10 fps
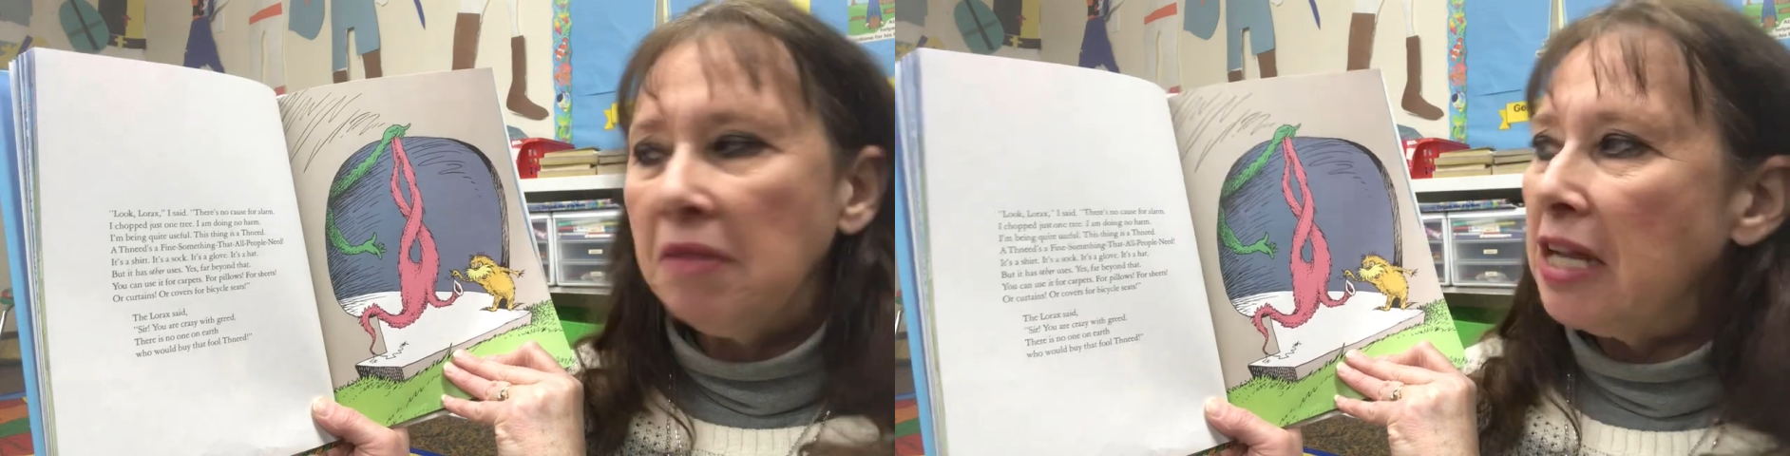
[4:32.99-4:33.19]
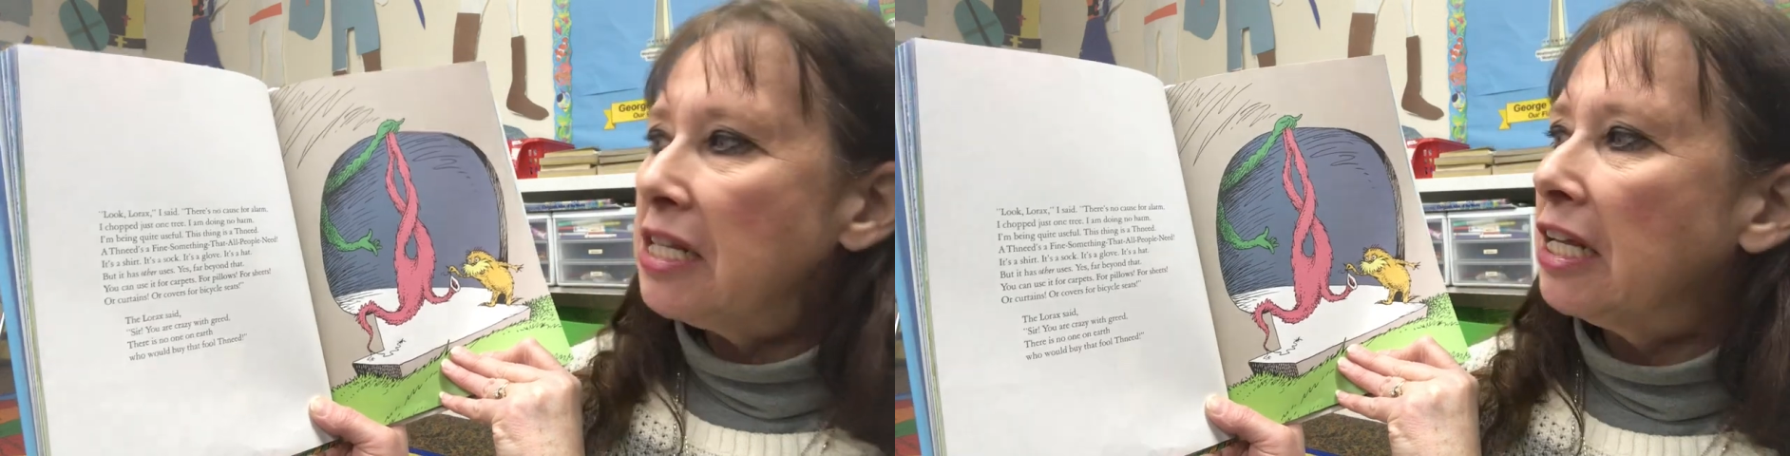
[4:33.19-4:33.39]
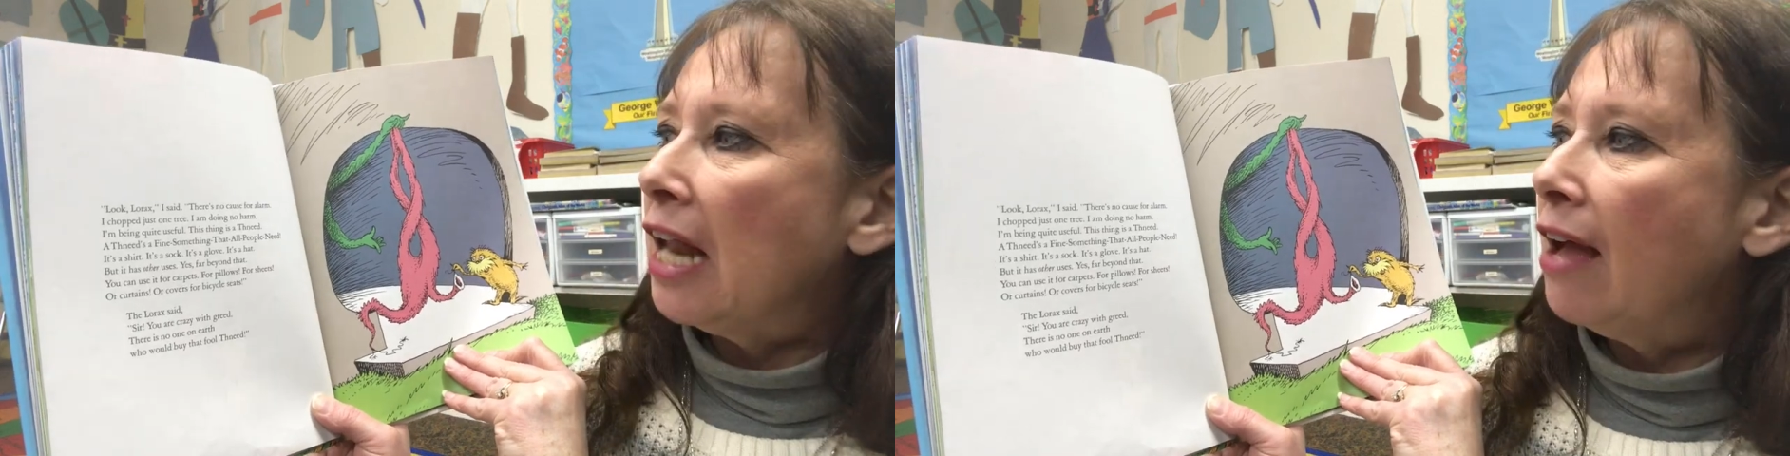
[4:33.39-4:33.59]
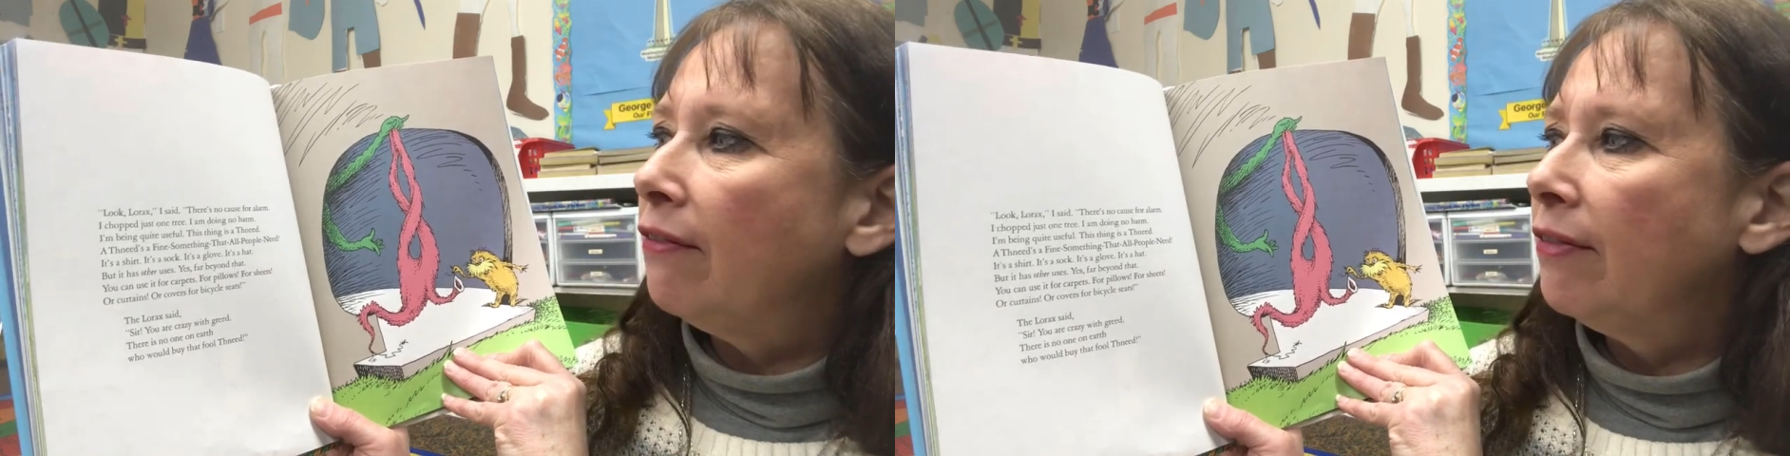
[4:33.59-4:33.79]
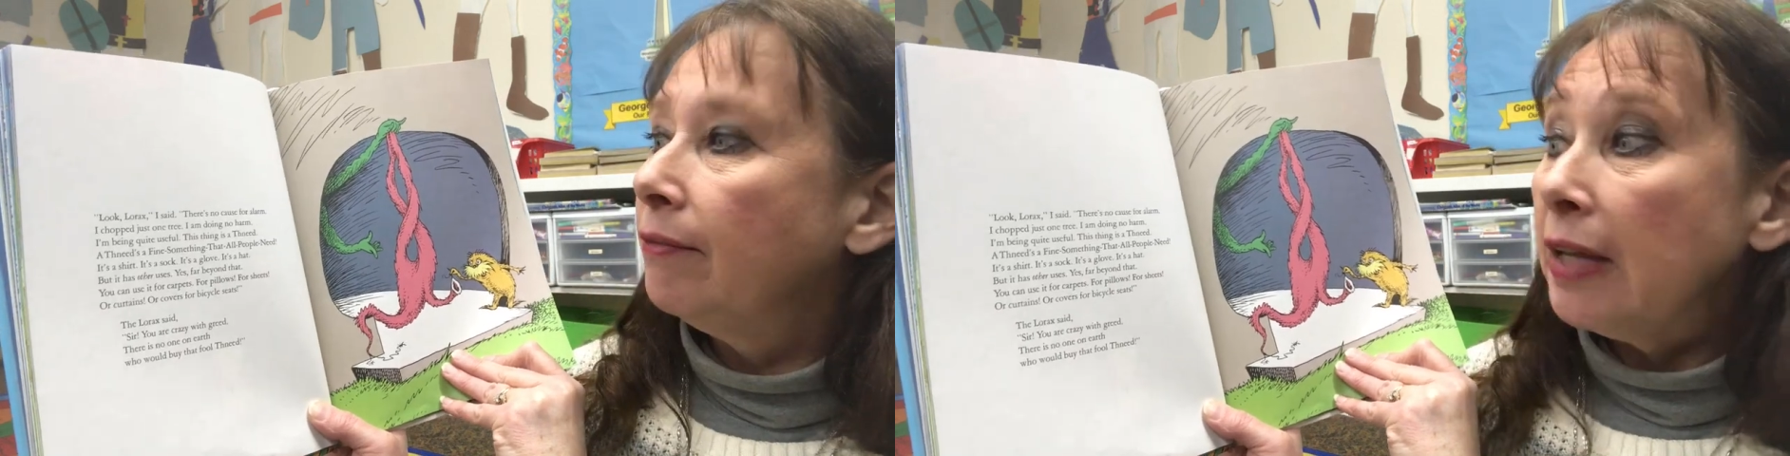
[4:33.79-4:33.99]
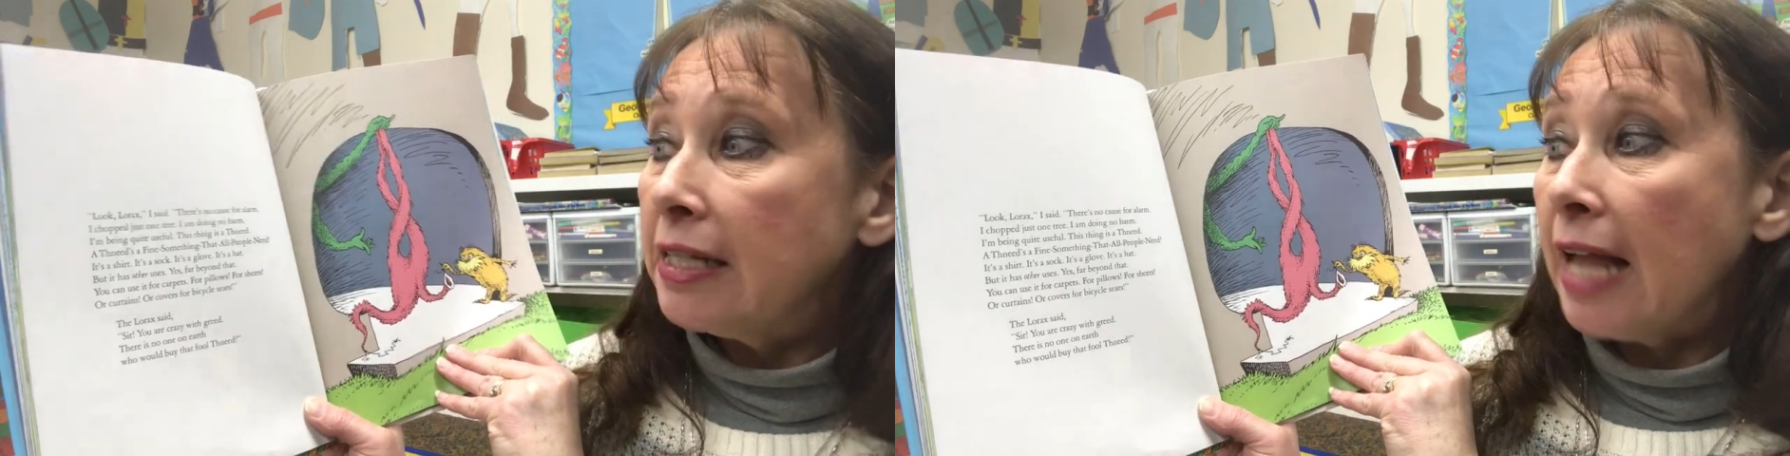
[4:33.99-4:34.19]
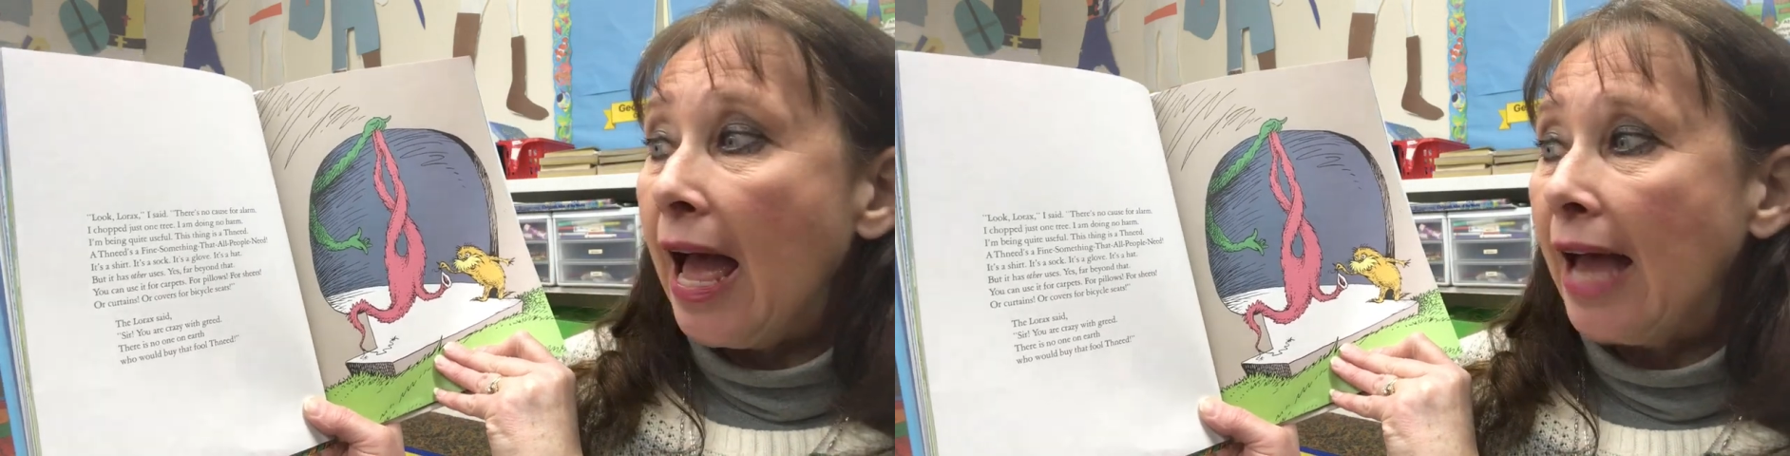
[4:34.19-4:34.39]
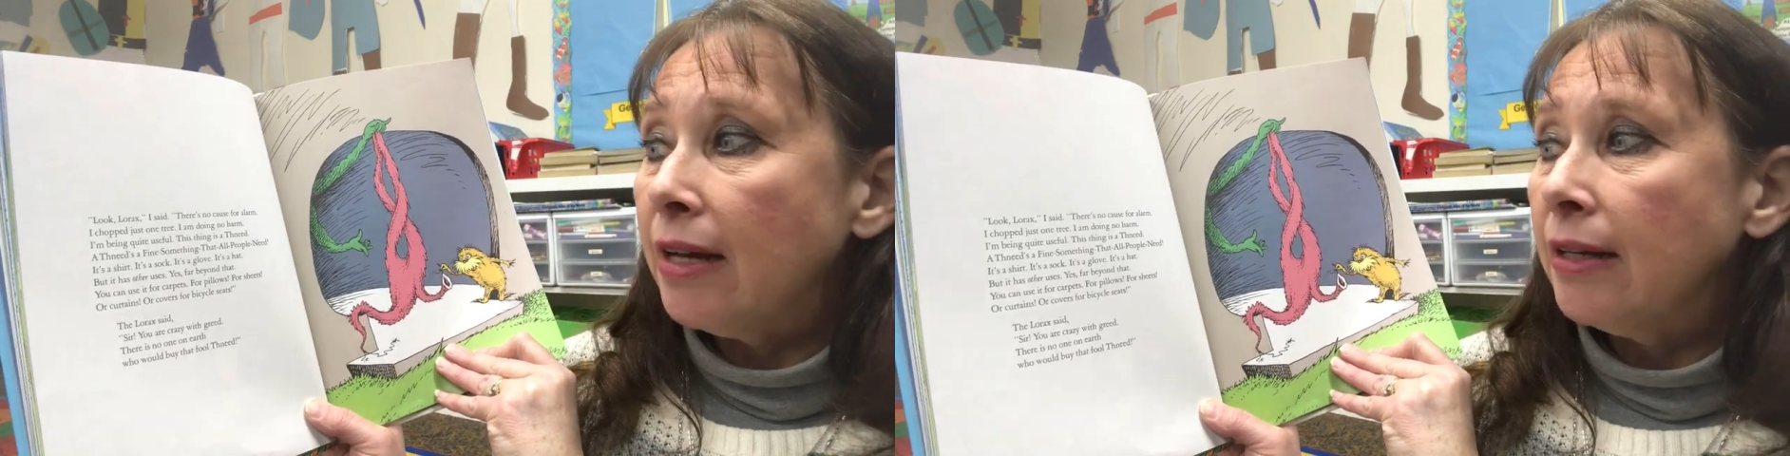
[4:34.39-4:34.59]
it's a glove, it's a
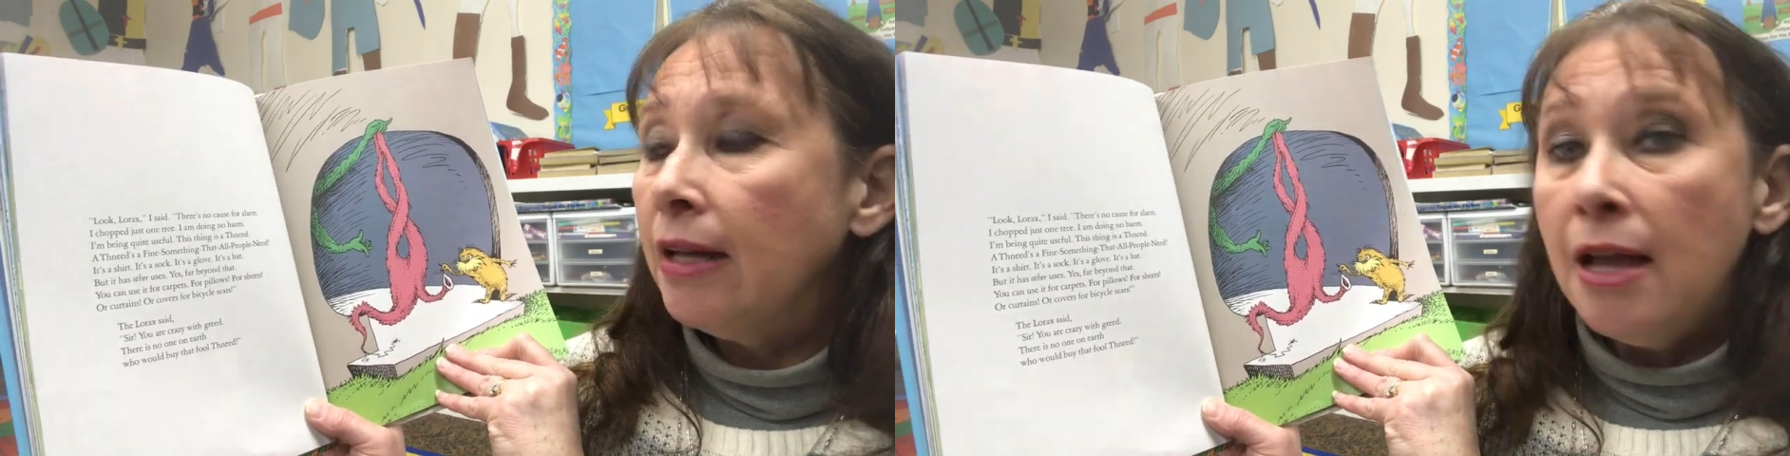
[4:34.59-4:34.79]
hat,